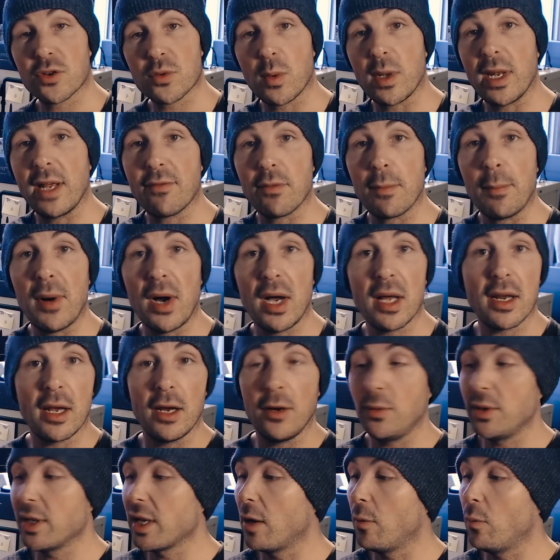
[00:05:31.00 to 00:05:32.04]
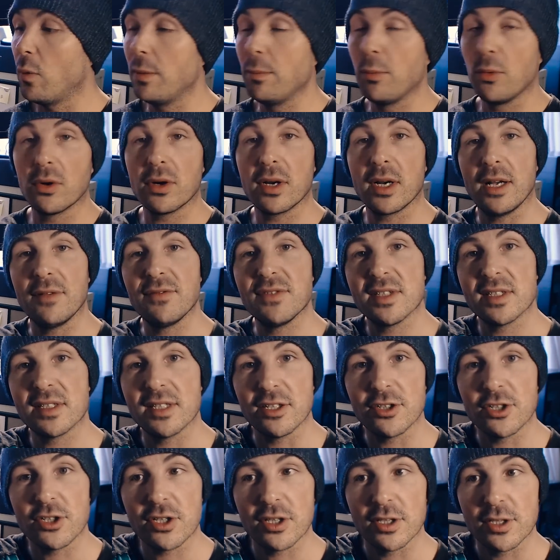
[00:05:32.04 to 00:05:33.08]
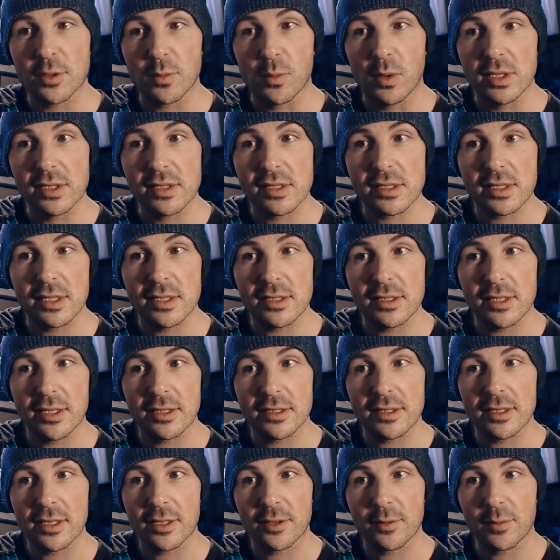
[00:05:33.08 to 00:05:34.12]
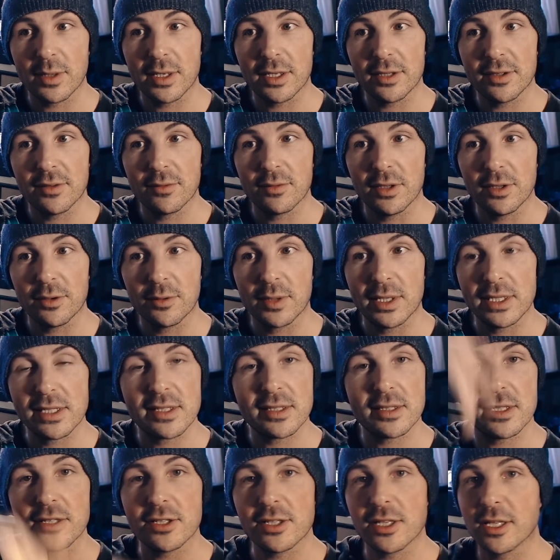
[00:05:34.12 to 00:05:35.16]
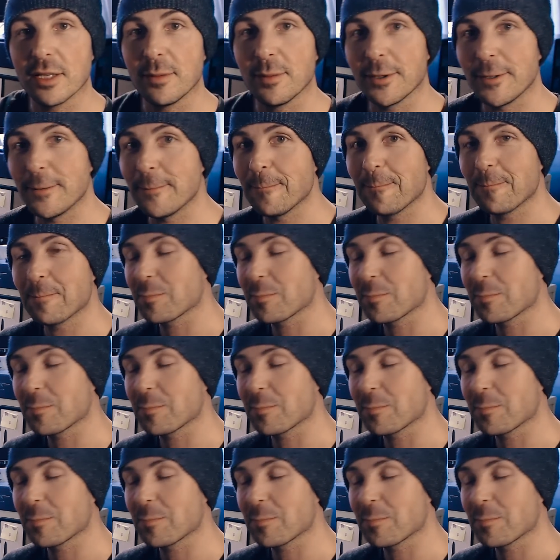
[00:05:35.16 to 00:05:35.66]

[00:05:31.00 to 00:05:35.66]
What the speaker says: one I ever bought. I only got one more, and I've stitched this one since. You can see the little red stitching in the middle.